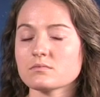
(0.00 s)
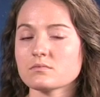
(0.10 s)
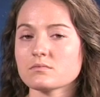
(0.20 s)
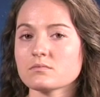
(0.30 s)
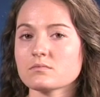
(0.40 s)

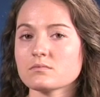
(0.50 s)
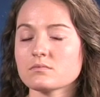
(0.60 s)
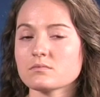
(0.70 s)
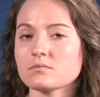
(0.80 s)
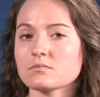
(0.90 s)

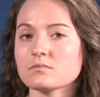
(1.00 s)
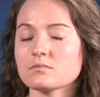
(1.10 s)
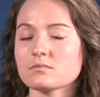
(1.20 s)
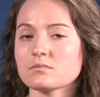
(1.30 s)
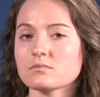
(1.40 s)

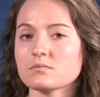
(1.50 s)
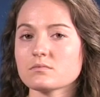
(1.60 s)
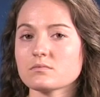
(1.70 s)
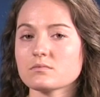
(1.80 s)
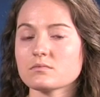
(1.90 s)

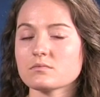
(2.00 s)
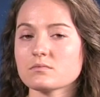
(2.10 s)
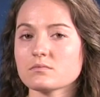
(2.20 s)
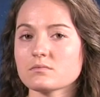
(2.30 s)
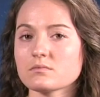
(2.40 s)

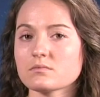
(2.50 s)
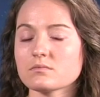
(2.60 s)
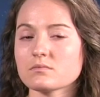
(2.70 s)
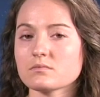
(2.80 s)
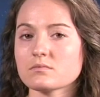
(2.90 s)

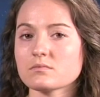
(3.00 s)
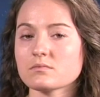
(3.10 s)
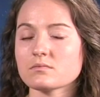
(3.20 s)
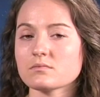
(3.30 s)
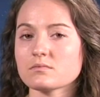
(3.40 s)

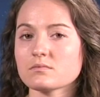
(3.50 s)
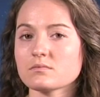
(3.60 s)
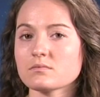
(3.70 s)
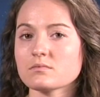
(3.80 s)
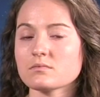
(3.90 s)

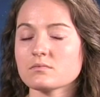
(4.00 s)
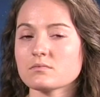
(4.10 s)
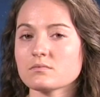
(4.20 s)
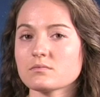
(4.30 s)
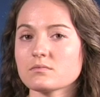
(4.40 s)

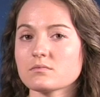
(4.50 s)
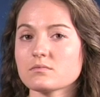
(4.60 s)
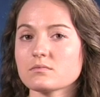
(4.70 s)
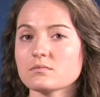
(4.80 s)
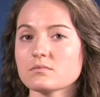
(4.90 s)

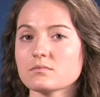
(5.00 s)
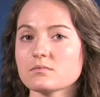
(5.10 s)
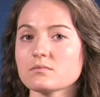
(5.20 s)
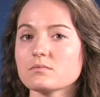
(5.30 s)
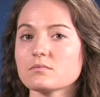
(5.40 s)

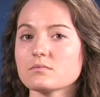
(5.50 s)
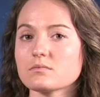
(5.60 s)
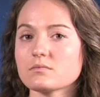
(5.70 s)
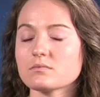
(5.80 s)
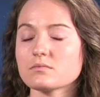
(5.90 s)

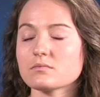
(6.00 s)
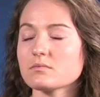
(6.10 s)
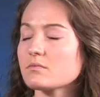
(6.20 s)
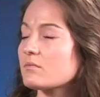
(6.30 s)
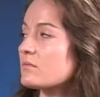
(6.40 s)

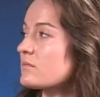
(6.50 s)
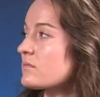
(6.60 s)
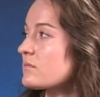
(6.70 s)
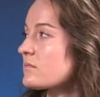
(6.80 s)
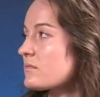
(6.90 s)

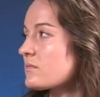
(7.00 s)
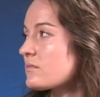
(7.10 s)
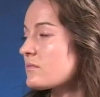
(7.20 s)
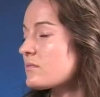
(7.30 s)
The person shown says nothing.